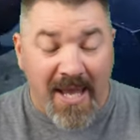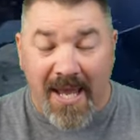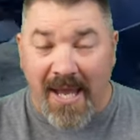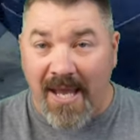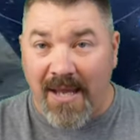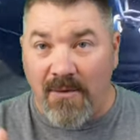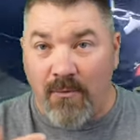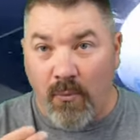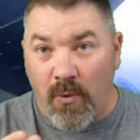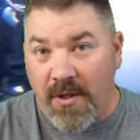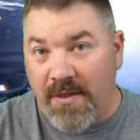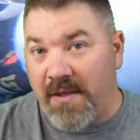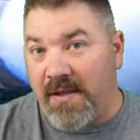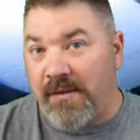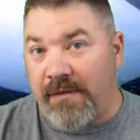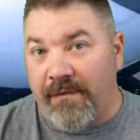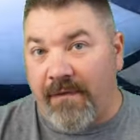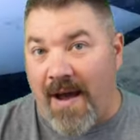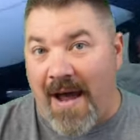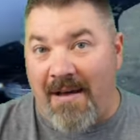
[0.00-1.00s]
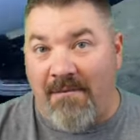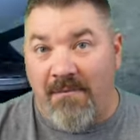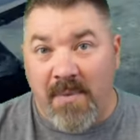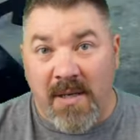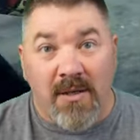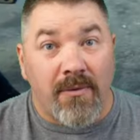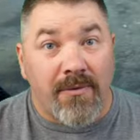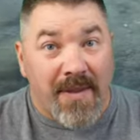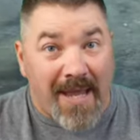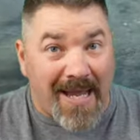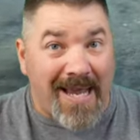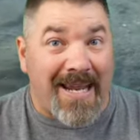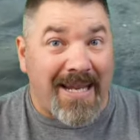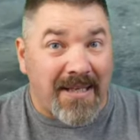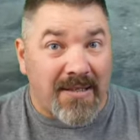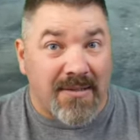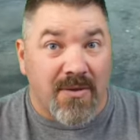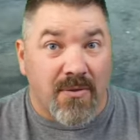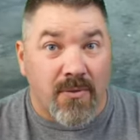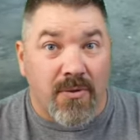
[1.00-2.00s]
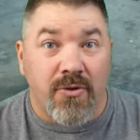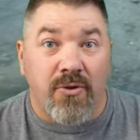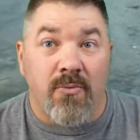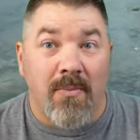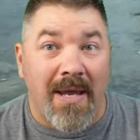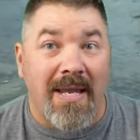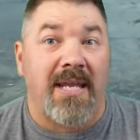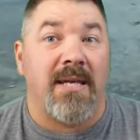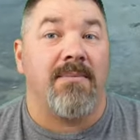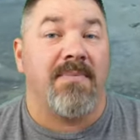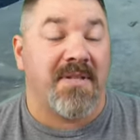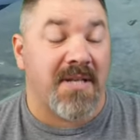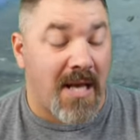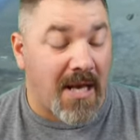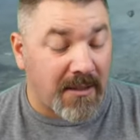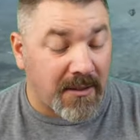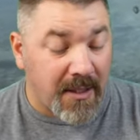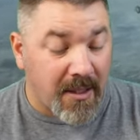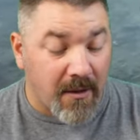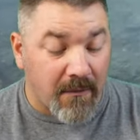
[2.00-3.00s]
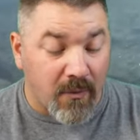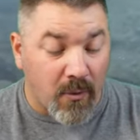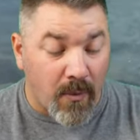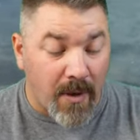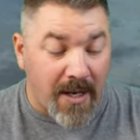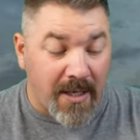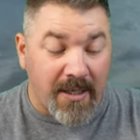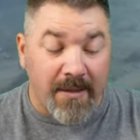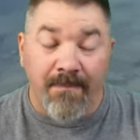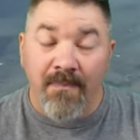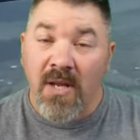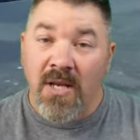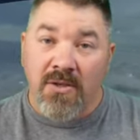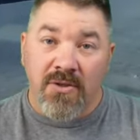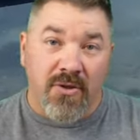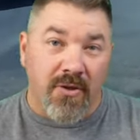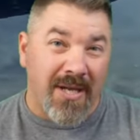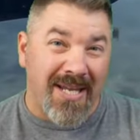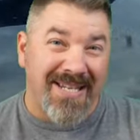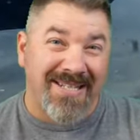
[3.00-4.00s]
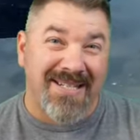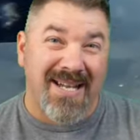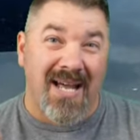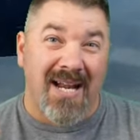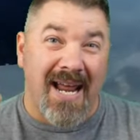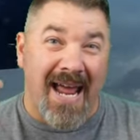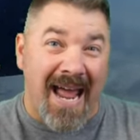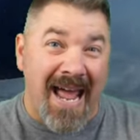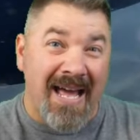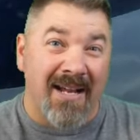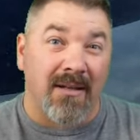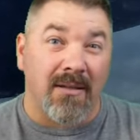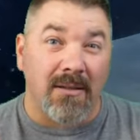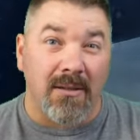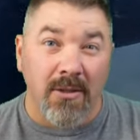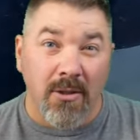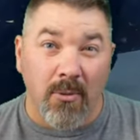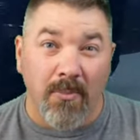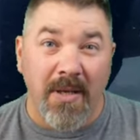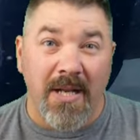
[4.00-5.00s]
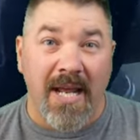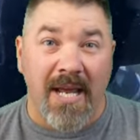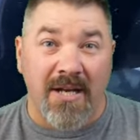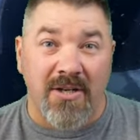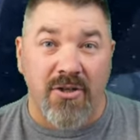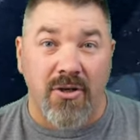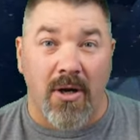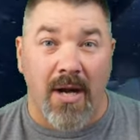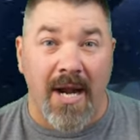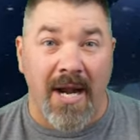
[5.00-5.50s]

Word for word: and with his five mil, that is going to make him slightly overweighted, so he's got to add a little bit extra